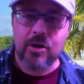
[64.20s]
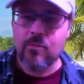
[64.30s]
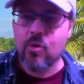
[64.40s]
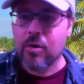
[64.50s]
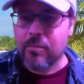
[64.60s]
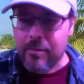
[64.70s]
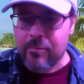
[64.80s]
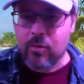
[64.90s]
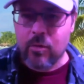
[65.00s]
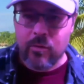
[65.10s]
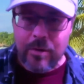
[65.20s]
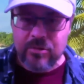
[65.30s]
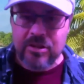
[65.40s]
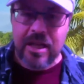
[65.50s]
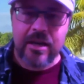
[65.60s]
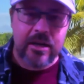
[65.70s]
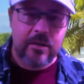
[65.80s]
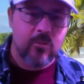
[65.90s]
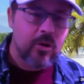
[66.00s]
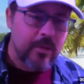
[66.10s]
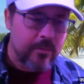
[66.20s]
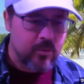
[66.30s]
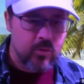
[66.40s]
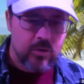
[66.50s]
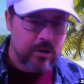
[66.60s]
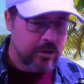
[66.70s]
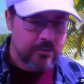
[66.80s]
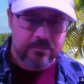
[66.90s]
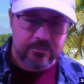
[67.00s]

more people were represented and more people were